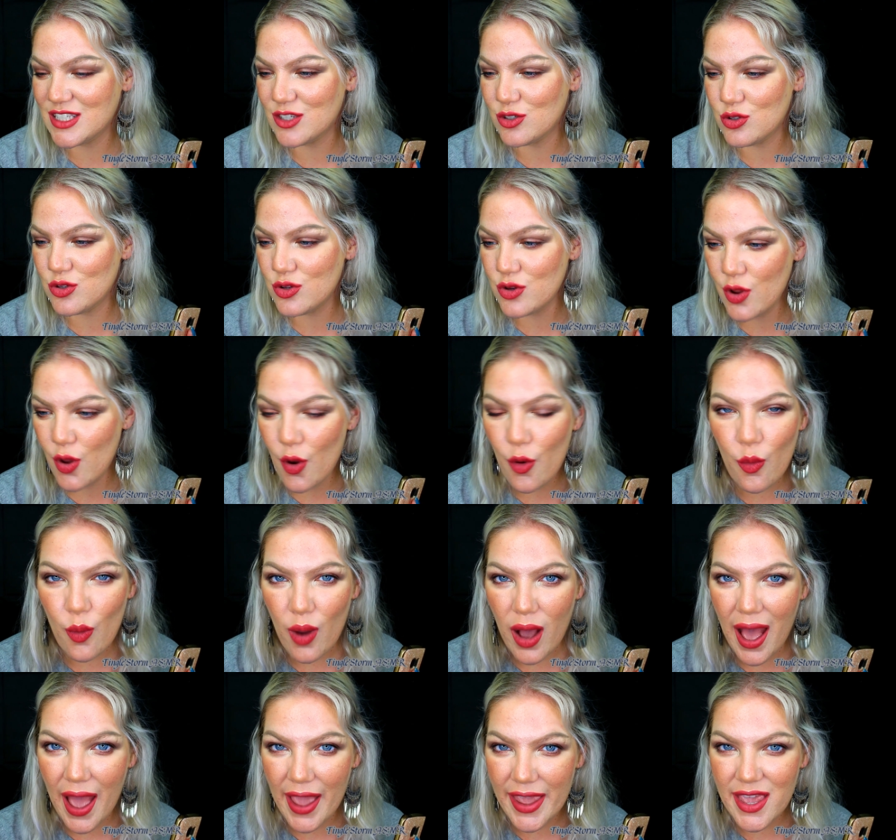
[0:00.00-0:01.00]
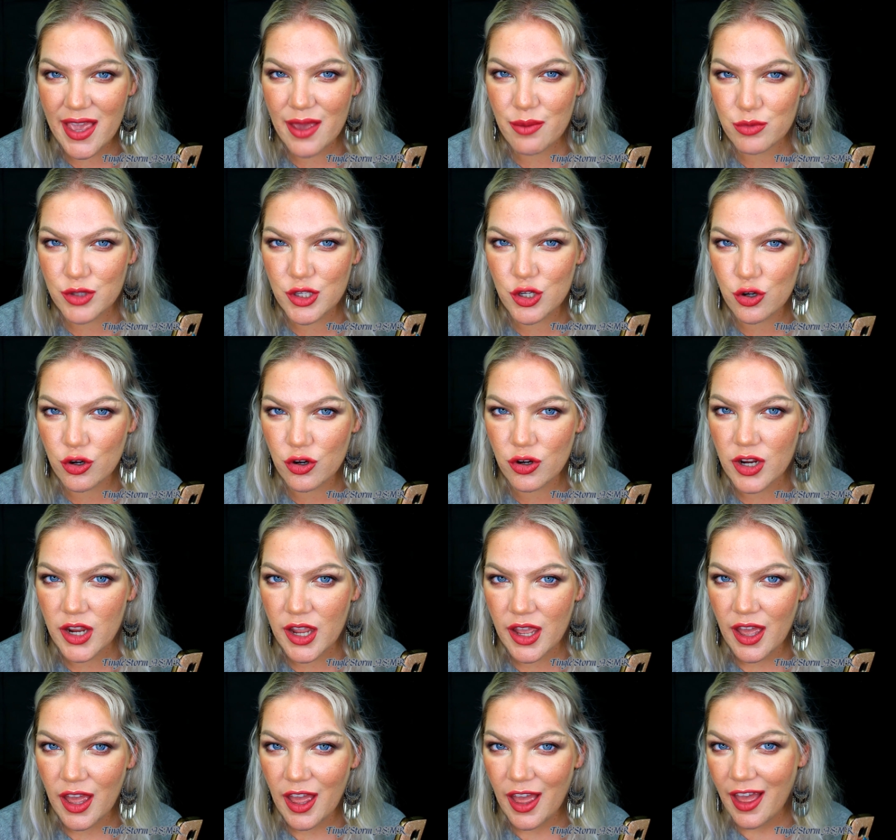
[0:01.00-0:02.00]
You know I am your
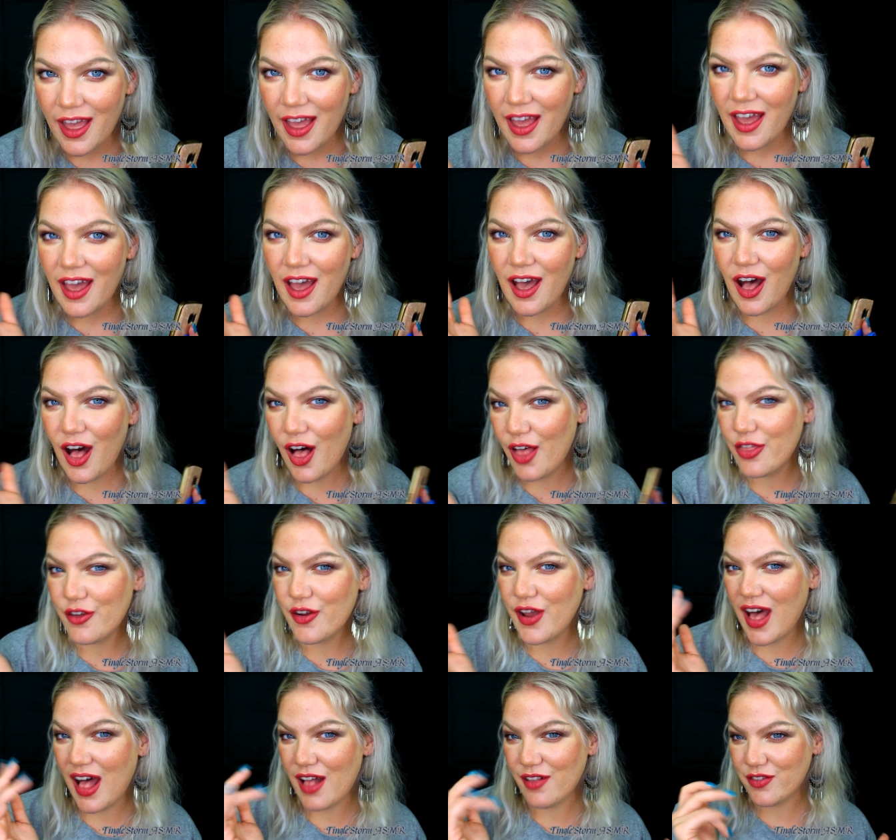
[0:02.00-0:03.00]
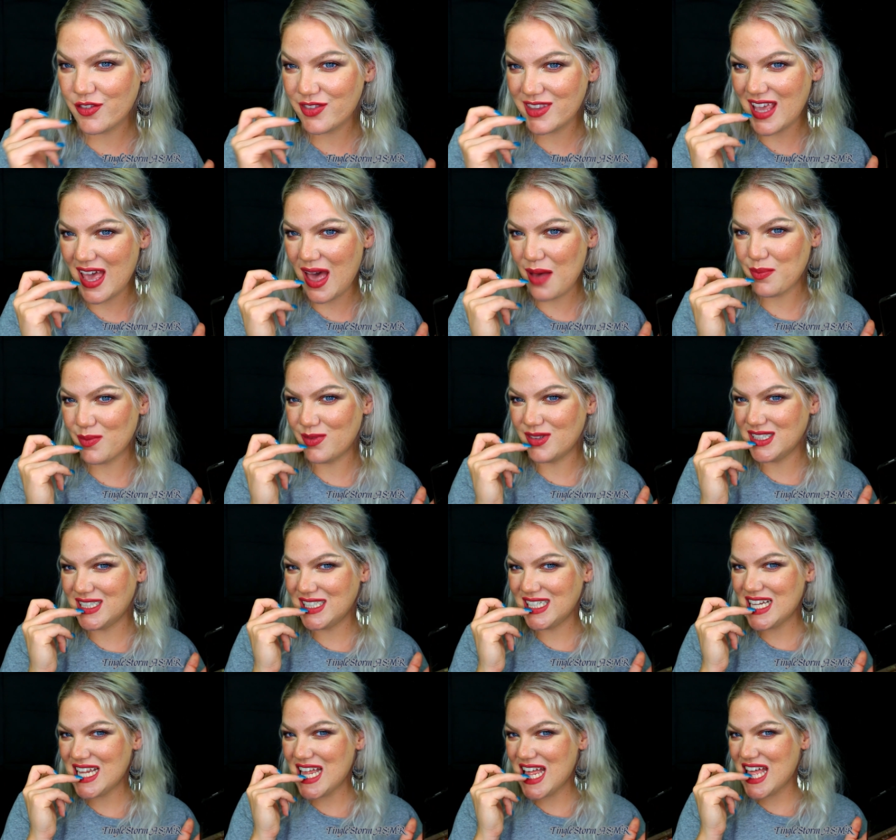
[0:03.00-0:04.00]
other half of the
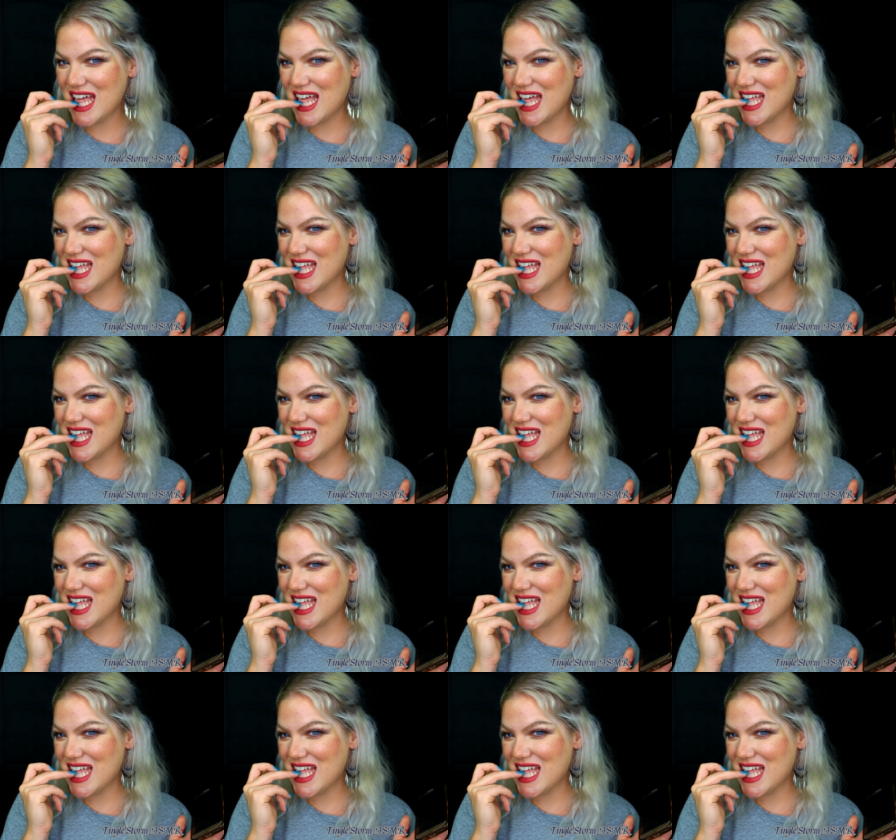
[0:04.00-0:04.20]
apple.